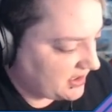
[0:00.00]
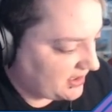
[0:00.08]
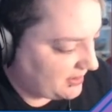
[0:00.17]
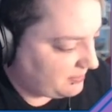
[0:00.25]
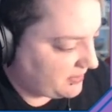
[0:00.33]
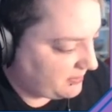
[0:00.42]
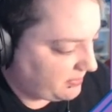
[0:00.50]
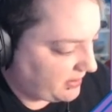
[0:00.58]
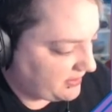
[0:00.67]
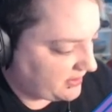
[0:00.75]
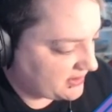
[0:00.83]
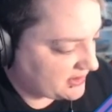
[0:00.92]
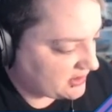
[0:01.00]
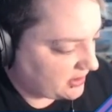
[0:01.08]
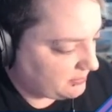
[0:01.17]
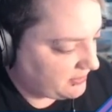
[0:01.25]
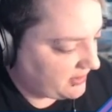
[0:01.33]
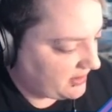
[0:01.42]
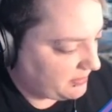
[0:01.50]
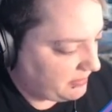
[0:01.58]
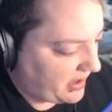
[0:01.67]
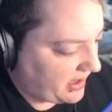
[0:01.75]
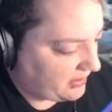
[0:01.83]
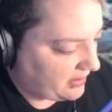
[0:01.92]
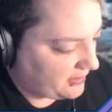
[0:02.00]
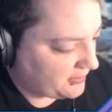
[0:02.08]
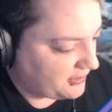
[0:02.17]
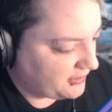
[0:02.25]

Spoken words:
up the Python script in the background